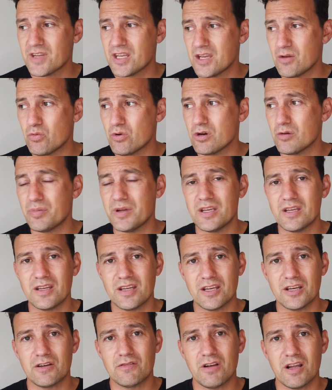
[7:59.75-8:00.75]
he will
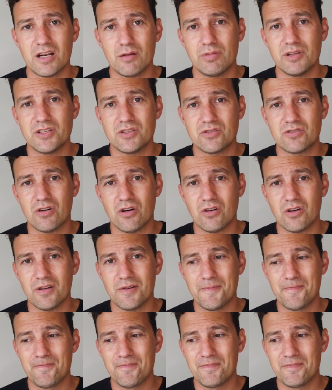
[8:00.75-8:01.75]
be incredibly strong.
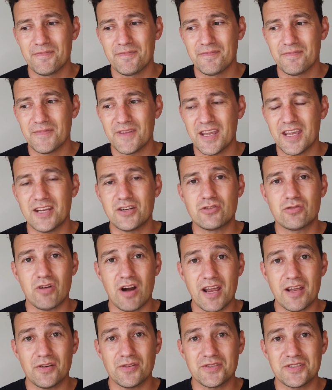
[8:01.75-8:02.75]
He
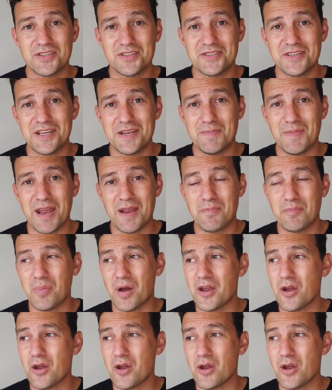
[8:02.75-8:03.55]
trails his teammate